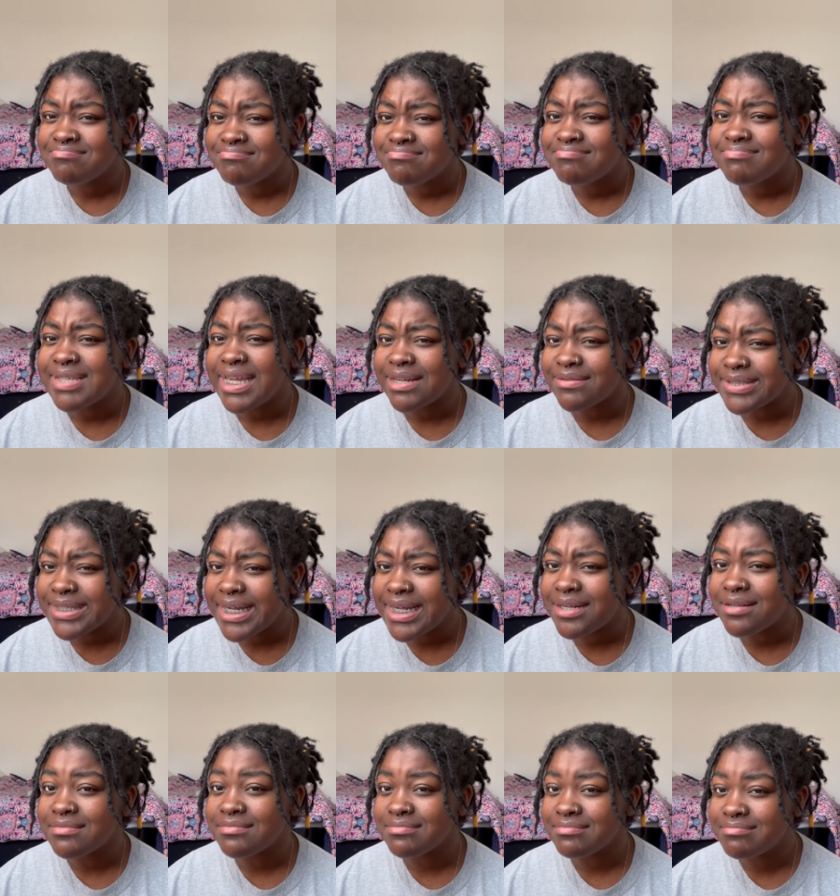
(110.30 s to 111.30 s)
Downtown,
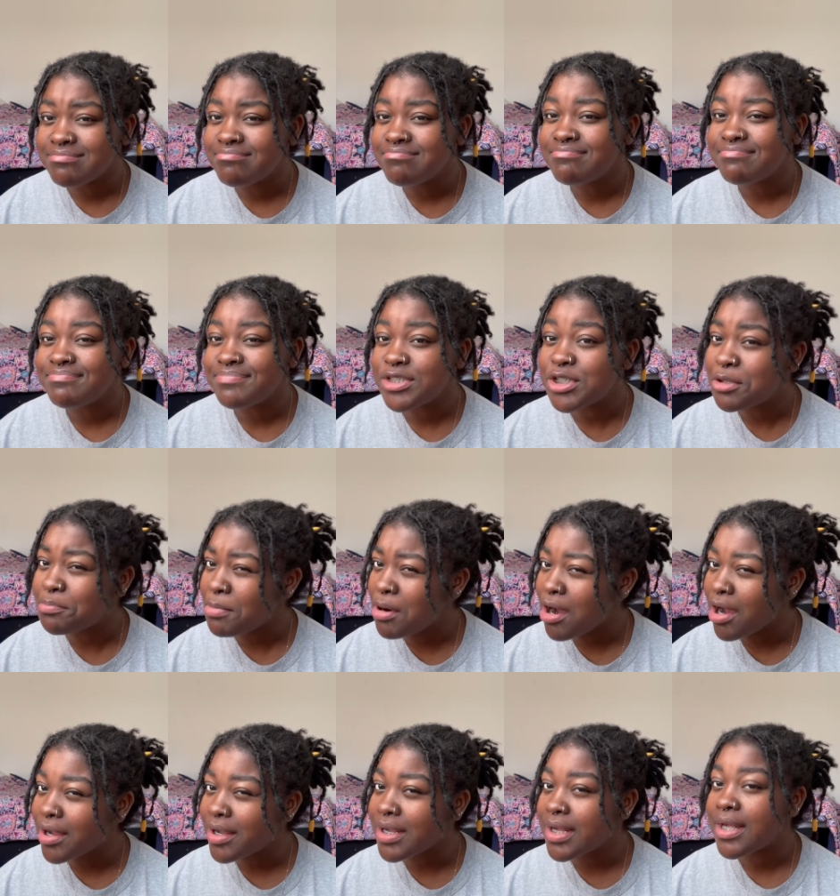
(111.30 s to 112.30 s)
to the
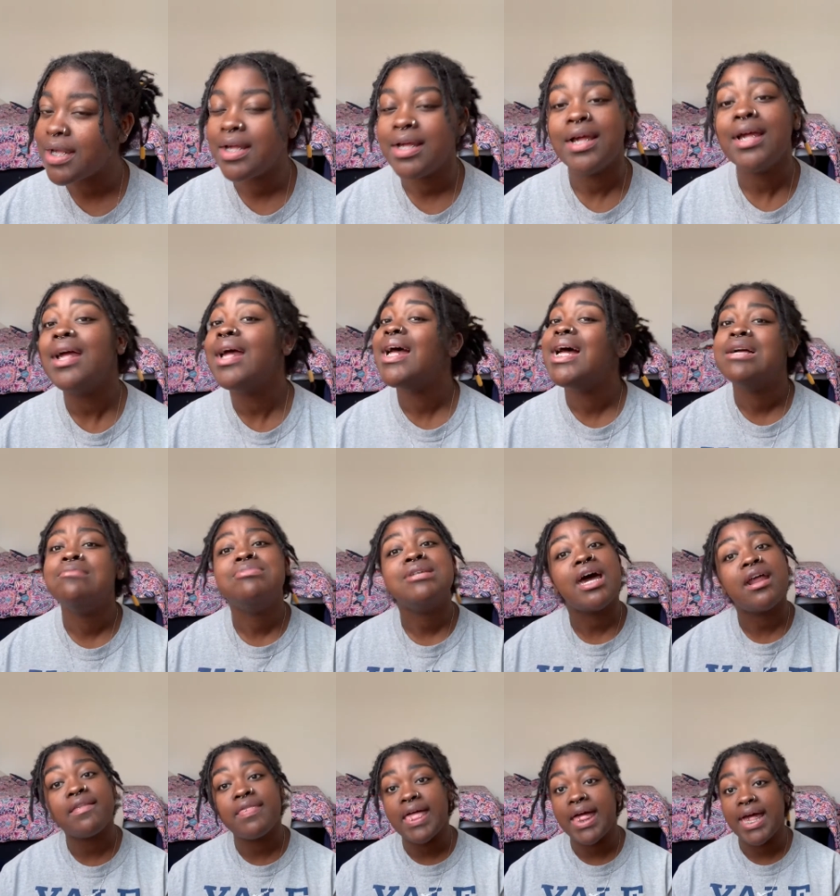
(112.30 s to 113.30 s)
park. I'm
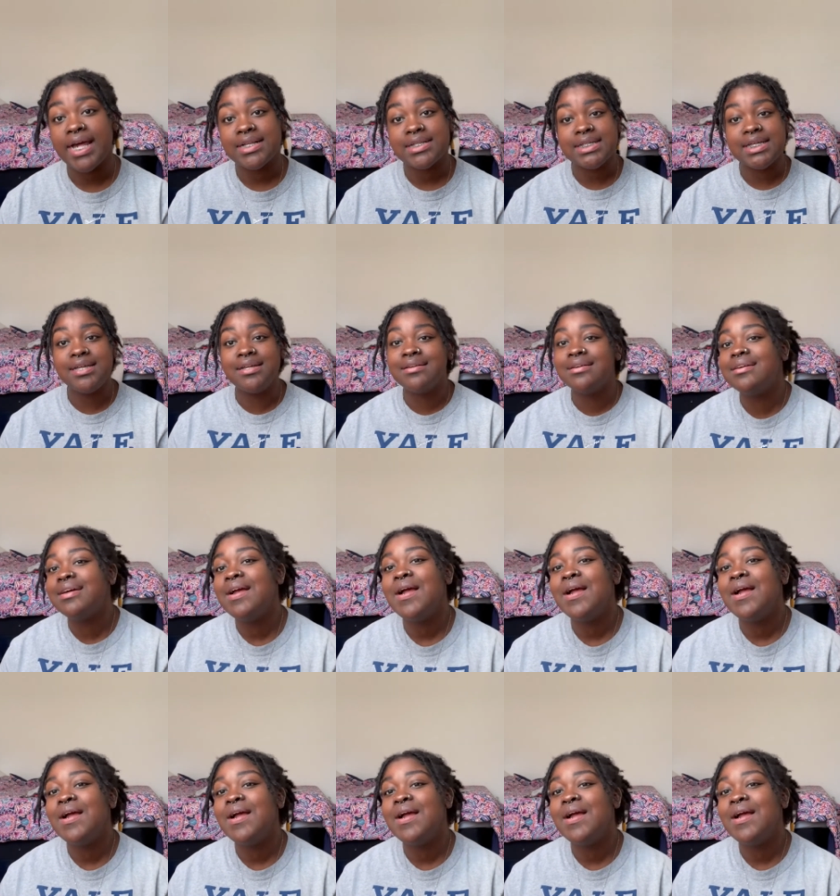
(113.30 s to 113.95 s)
tired of that.